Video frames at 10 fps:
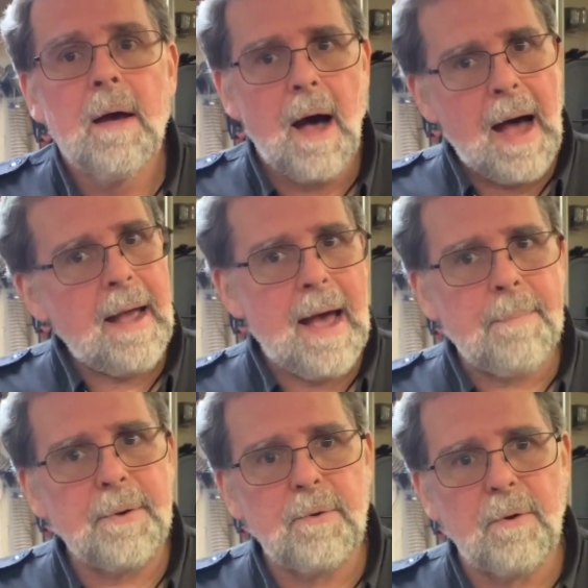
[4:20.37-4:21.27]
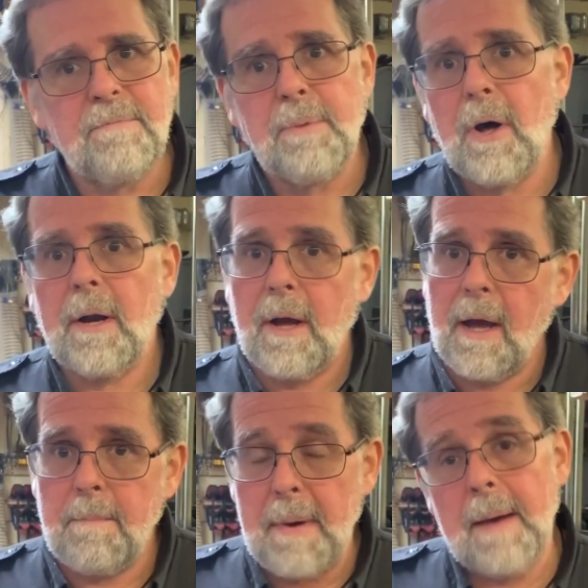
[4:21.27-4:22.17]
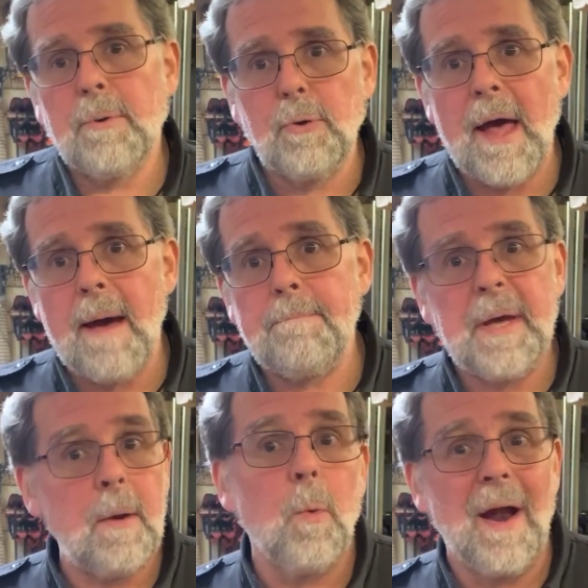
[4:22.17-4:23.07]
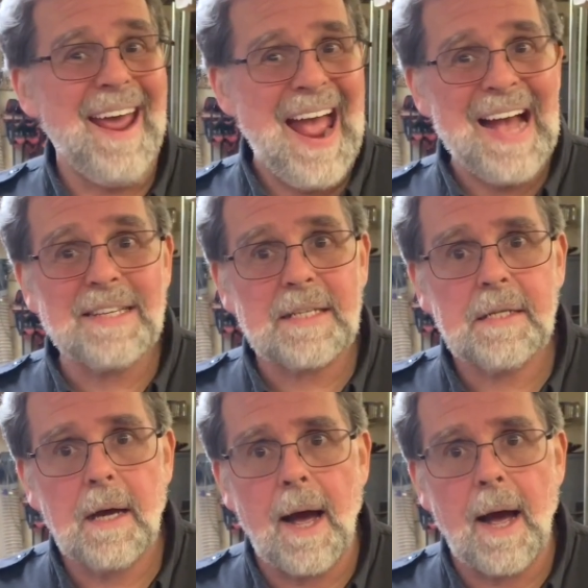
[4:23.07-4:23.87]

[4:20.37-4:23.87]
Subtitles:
I happen to have bought a Bamboo Lab P1S.